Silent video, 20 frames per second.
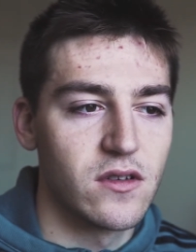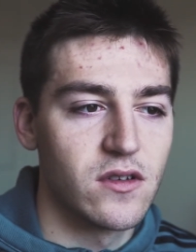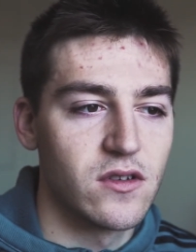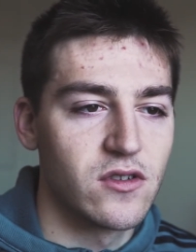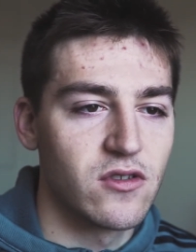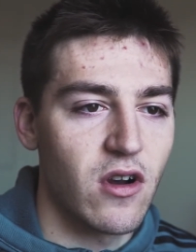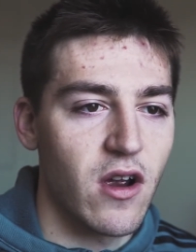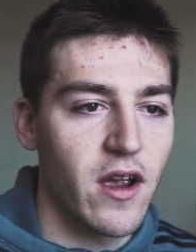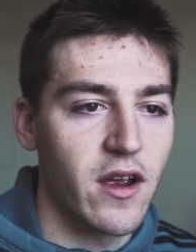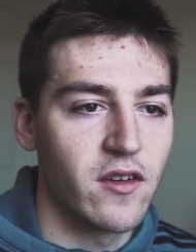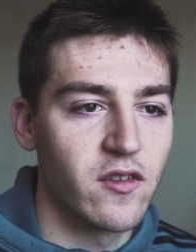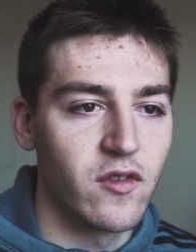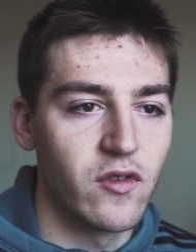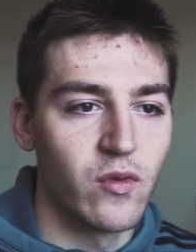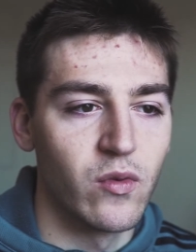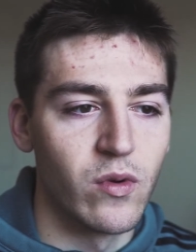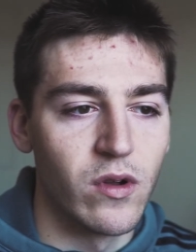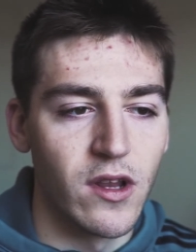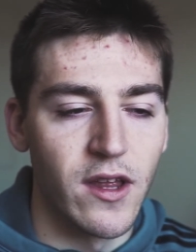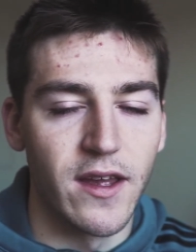trying
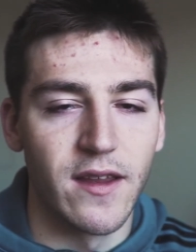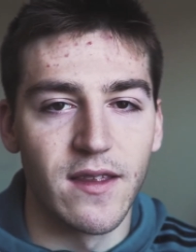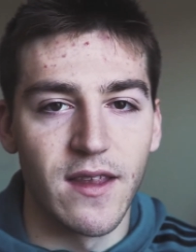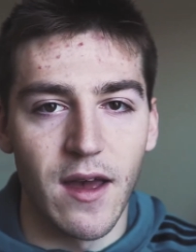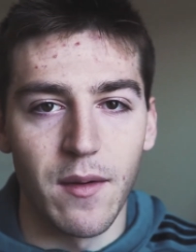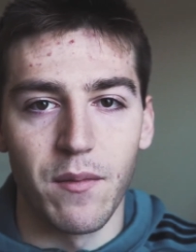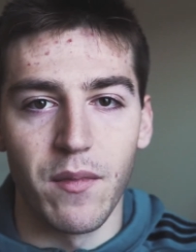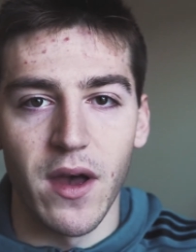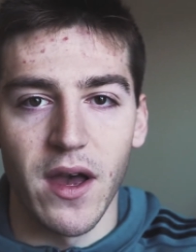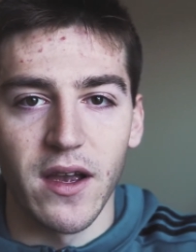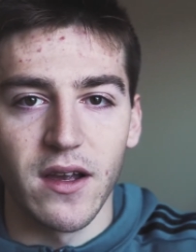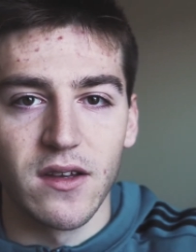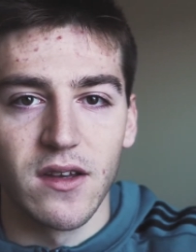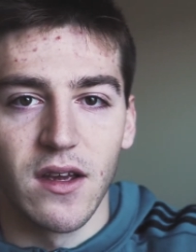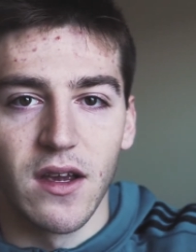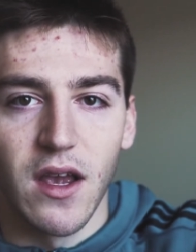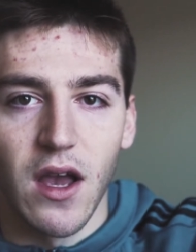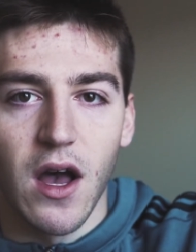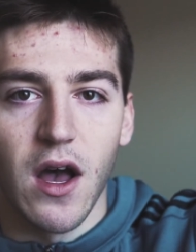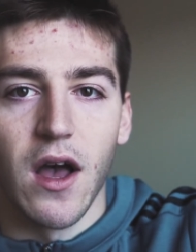to relate that back to
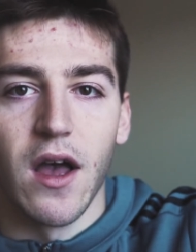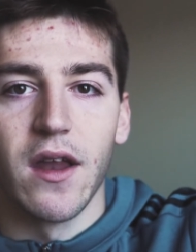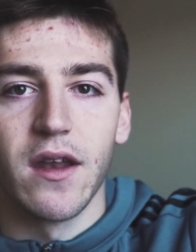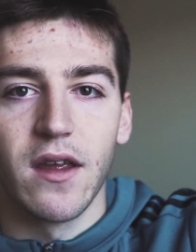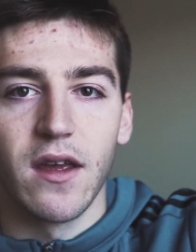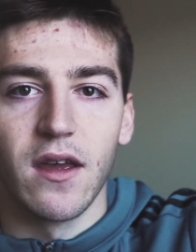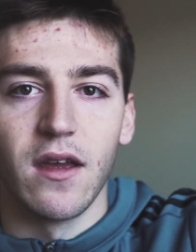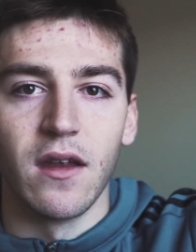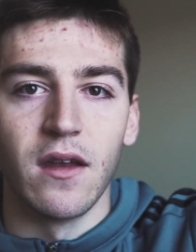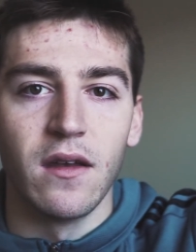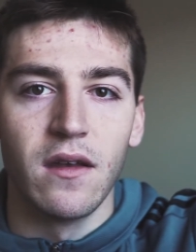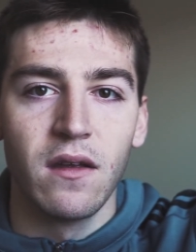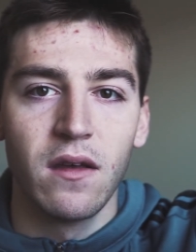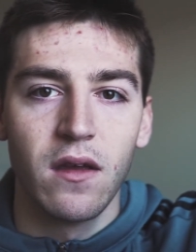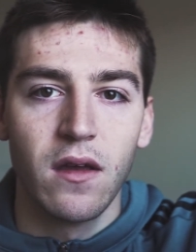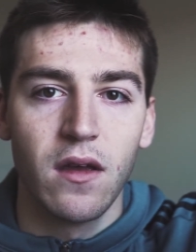God and